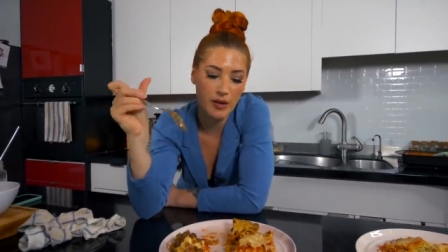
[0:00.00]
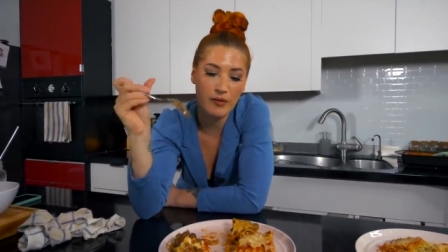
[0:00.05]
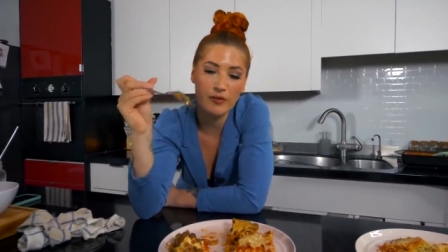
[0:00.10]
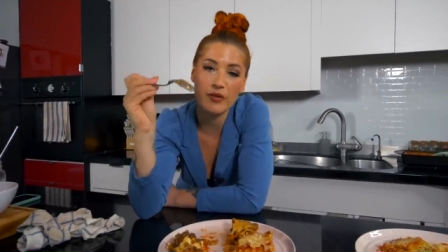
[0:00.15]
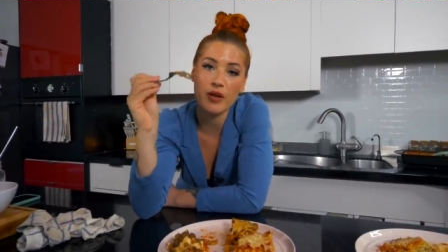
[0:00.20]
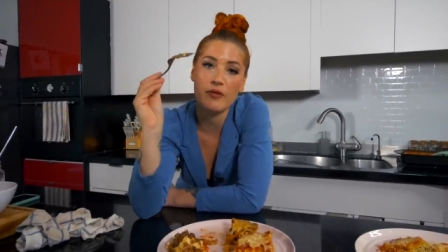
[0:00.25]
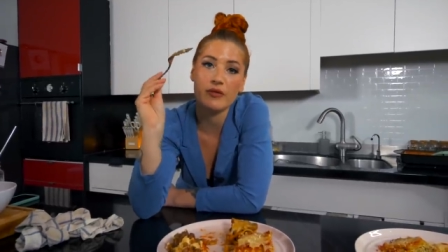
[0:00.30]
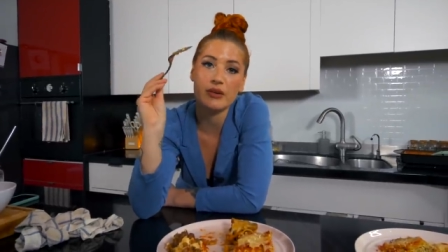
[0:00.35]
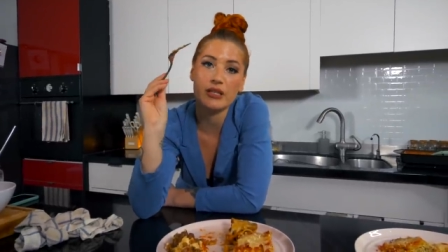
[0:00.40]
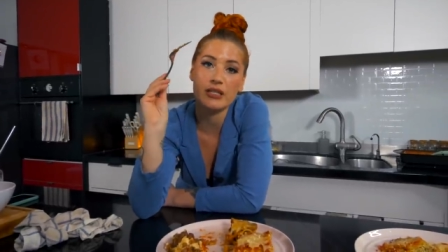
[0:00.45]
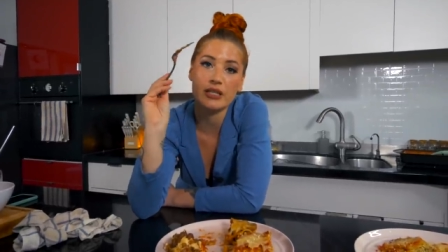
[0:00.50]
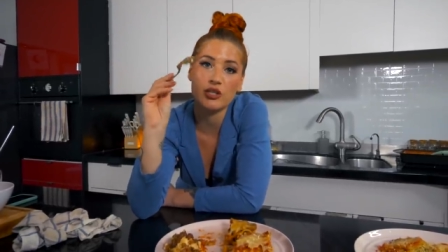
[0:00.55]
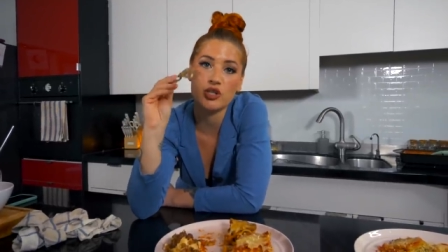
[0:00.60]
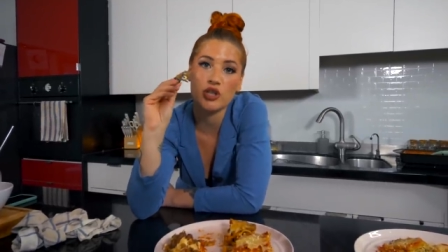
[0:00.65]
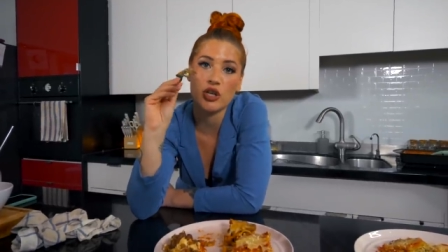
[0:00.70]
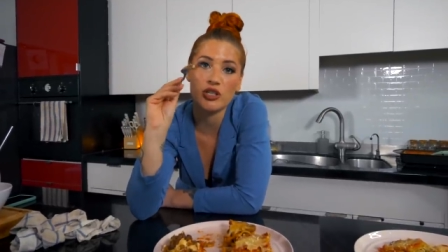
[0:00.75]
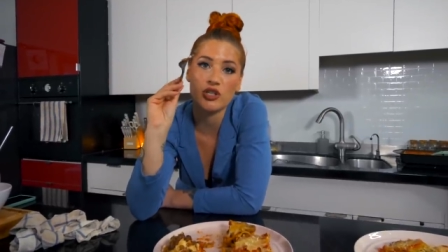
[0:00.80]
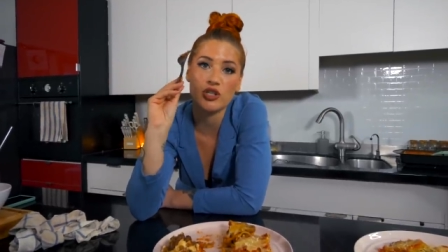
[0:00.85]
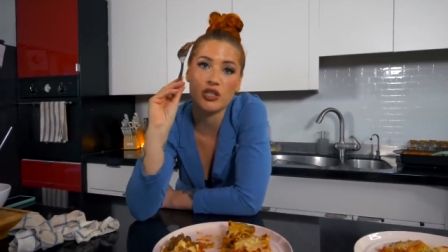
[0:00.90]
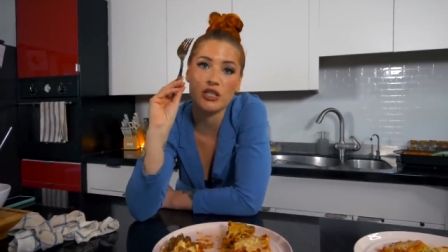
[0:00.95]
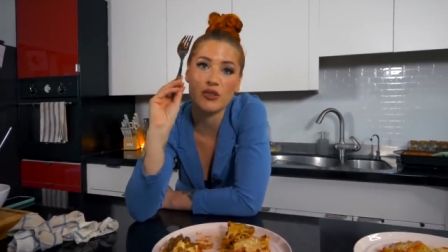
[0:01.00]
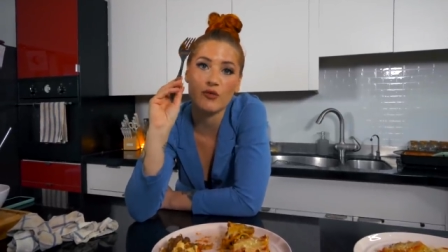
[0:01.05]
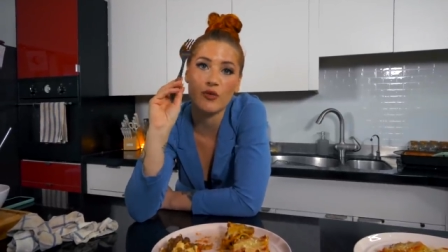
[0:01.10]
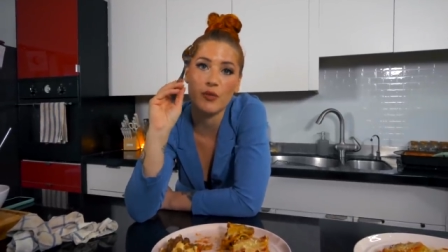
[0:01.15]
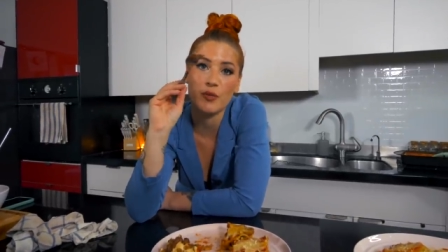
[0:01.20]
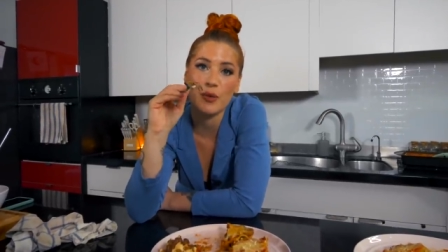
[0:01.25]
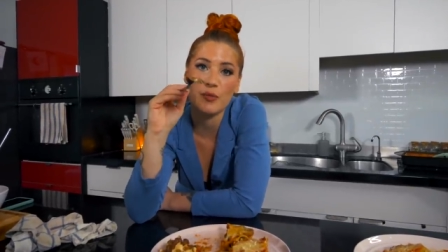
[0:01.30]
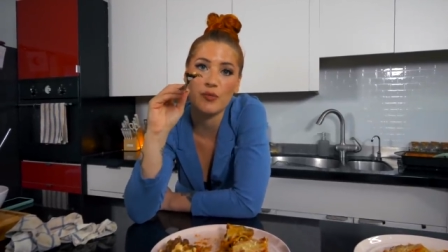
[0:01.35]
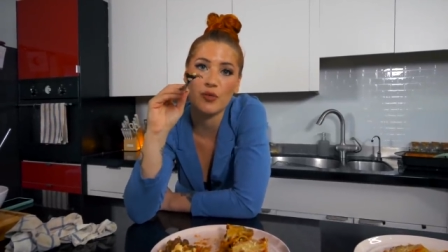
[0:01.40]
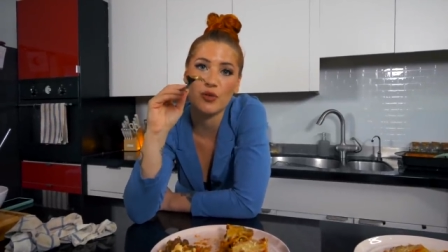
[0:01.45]
if you have any suggestions for
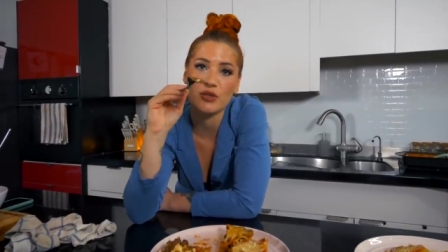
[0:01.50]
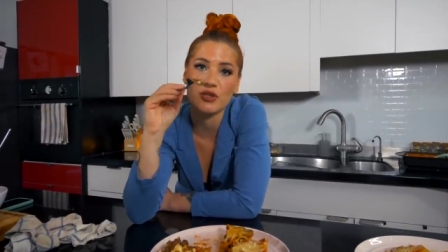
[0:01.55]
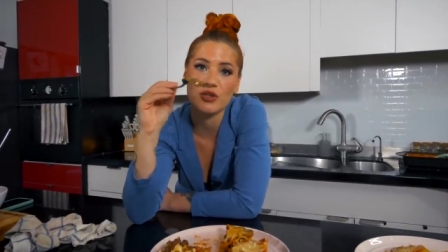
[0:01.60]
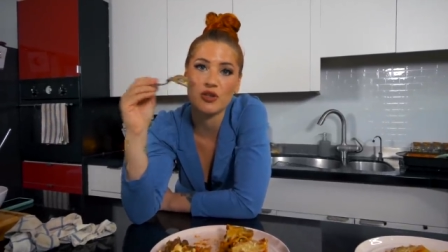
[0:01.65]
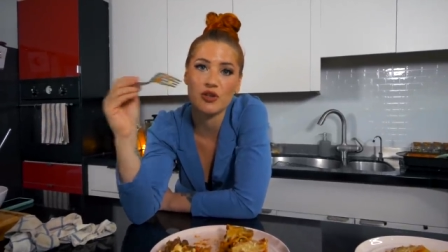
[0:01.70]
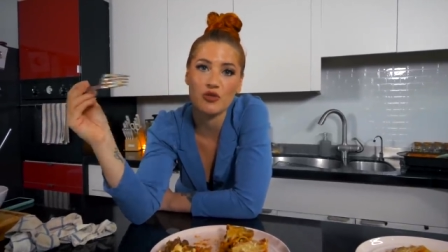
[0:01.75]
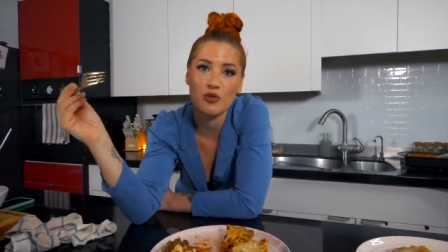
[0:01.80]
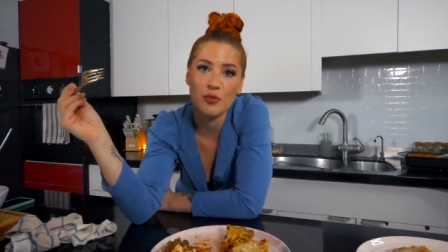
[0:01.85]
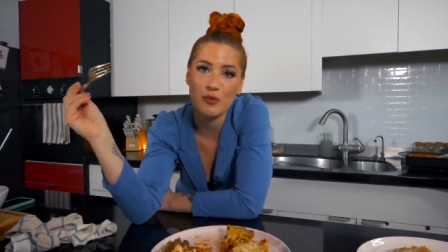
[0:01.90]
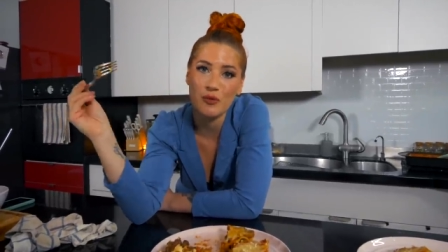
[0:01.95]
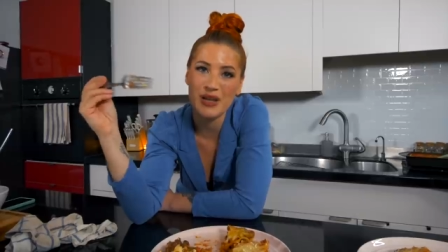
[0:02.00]
people to